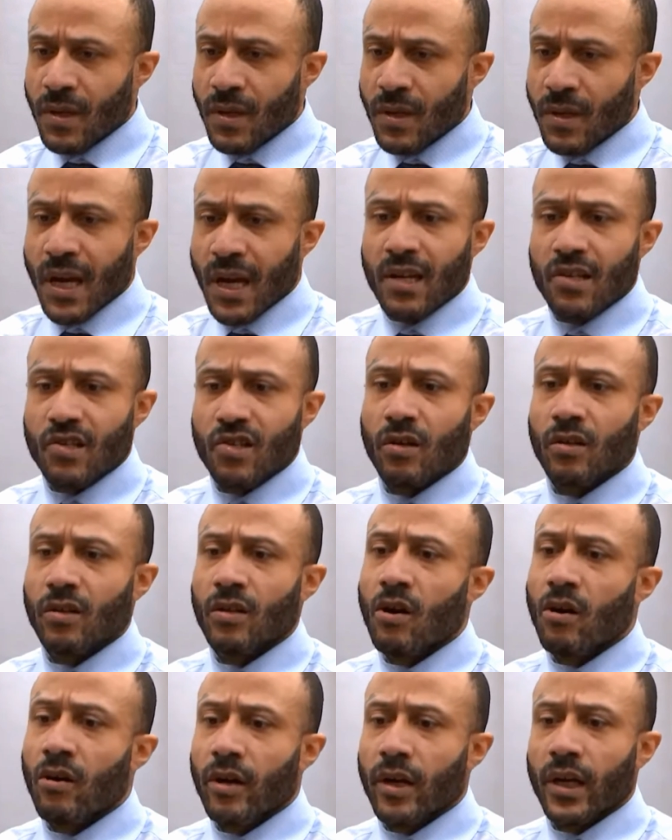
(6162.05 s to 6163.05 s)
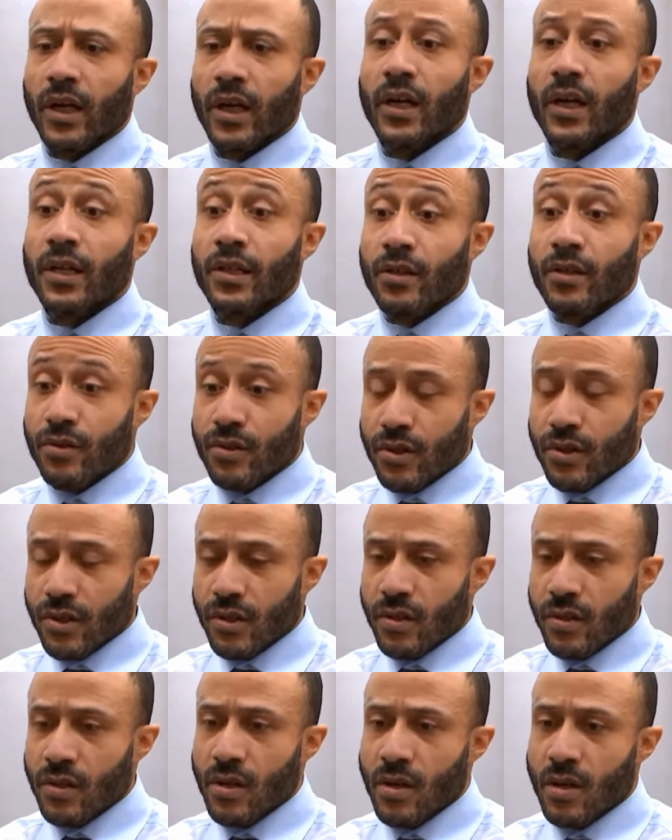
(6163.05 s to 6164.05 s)
A lot of movement in and out of the
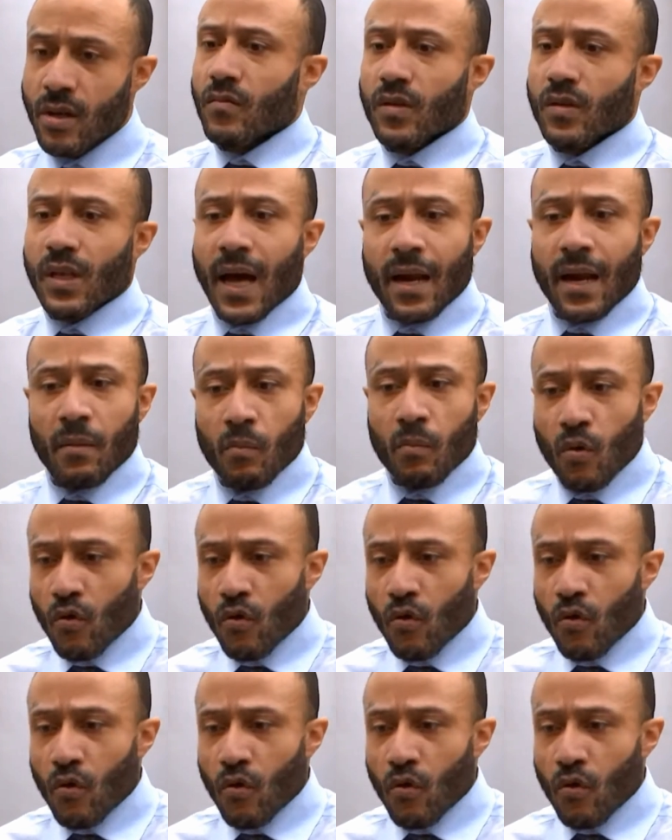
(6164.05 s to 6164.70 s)
courtroom for